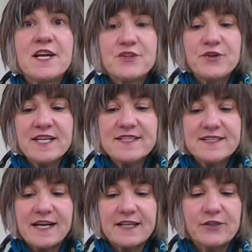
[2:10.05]
During his
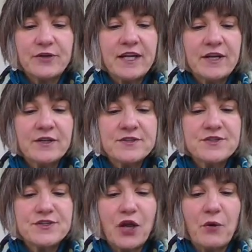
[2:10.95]
toddler years,
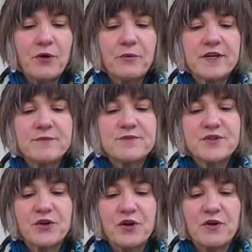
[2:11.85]
Noah would
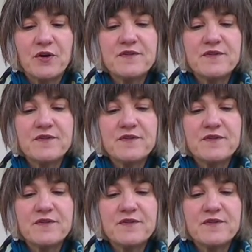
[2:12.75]
observe,